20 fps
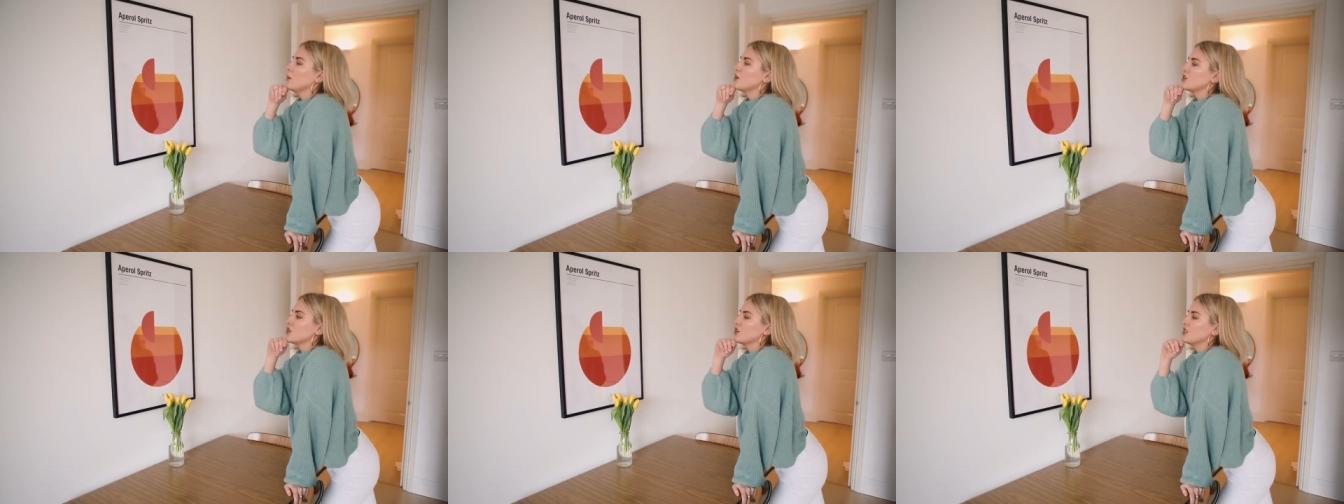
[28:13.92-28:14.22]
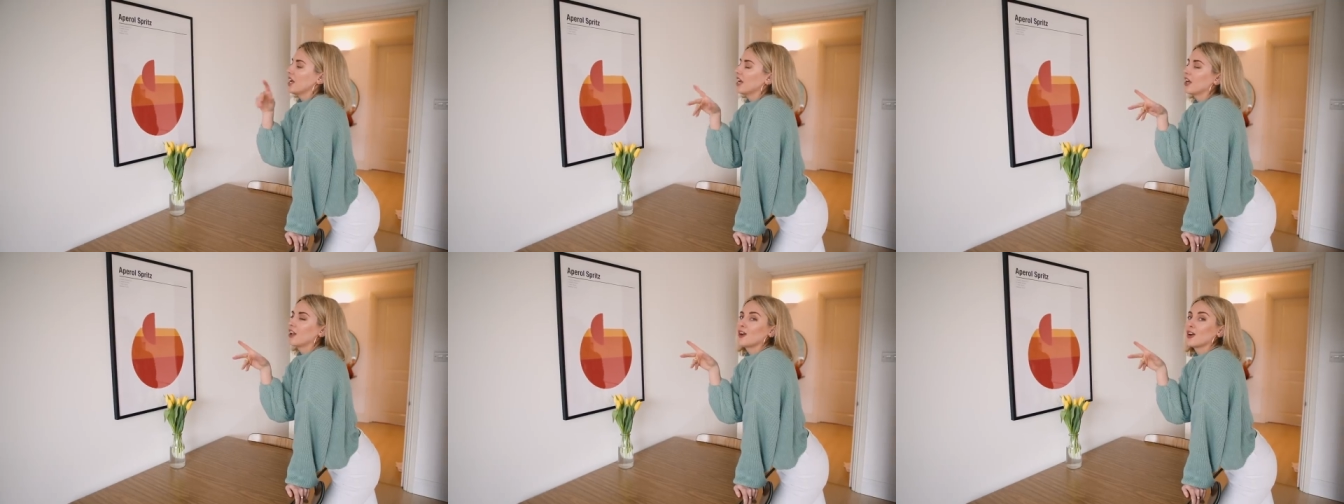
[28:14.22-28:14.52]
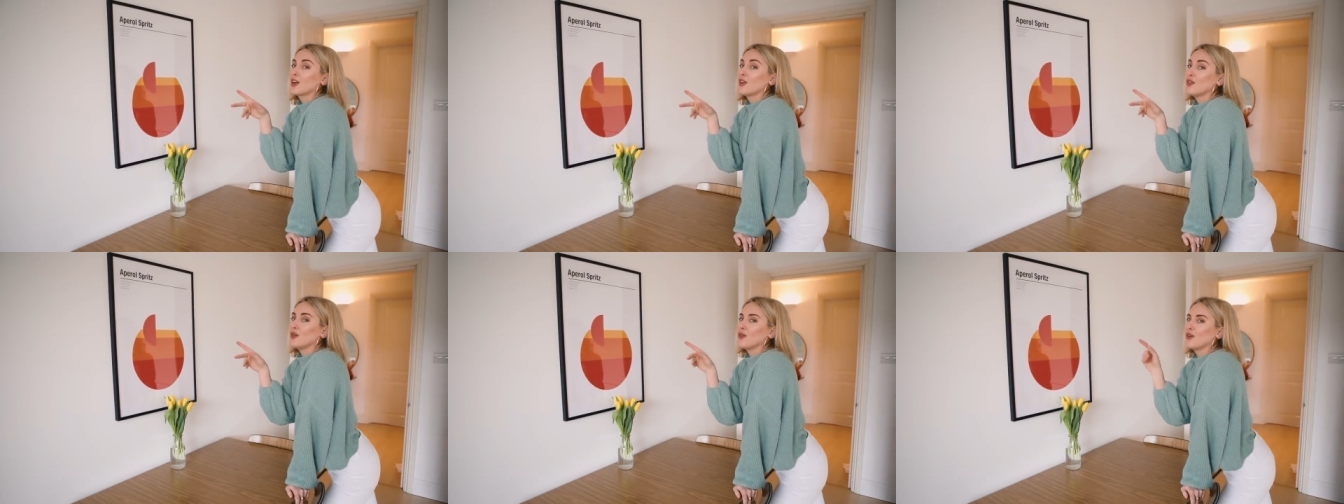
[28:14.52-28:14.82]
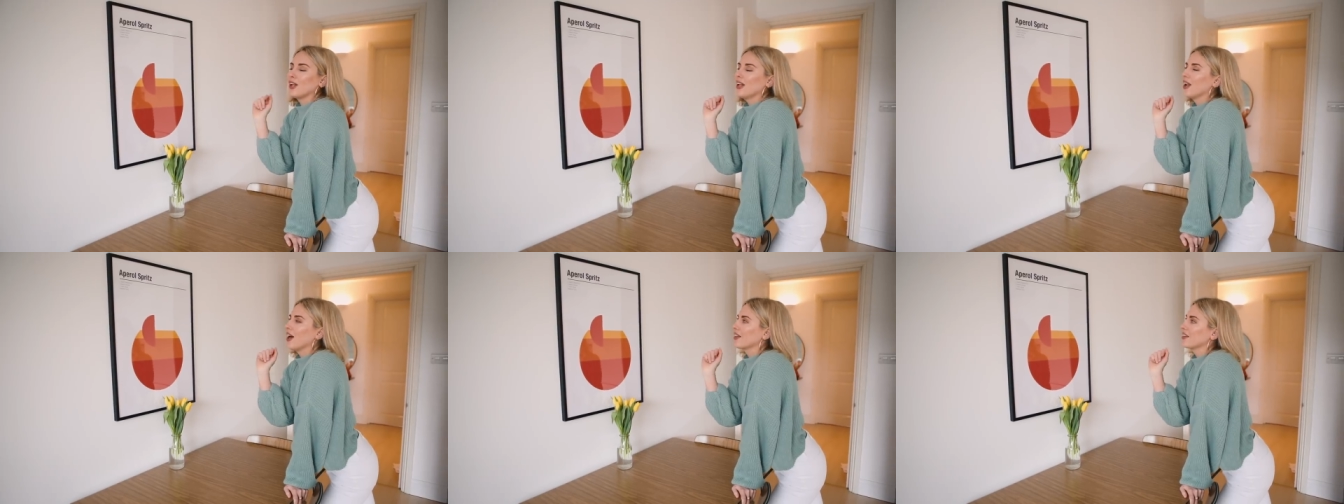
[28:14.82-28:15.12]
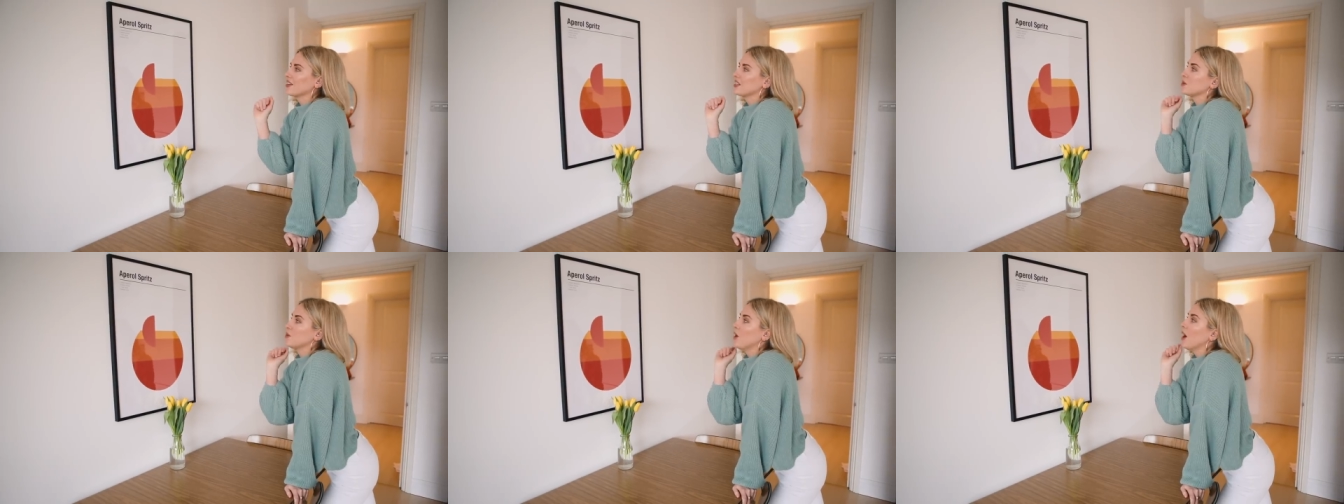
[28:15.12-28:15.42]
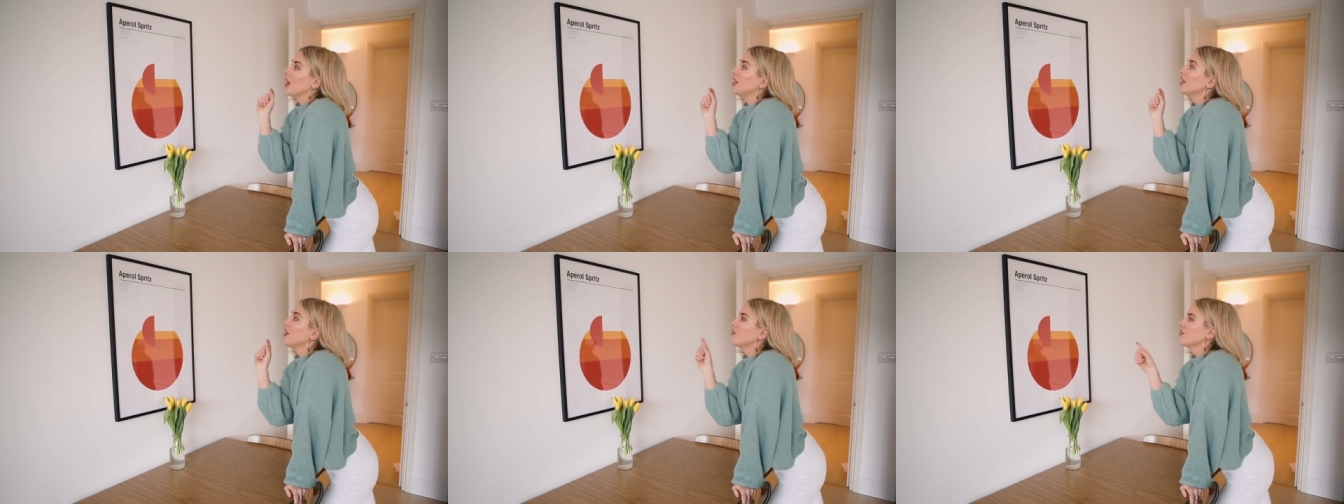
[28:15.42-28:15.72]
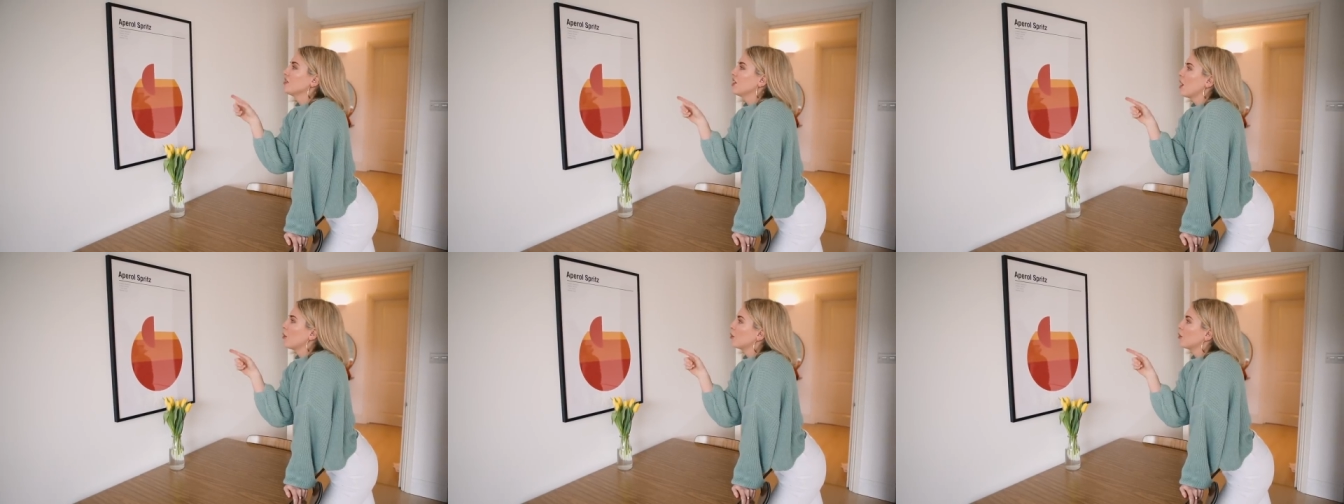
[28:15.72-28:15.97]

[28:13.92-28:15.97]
So take a look if you really like this, but I love the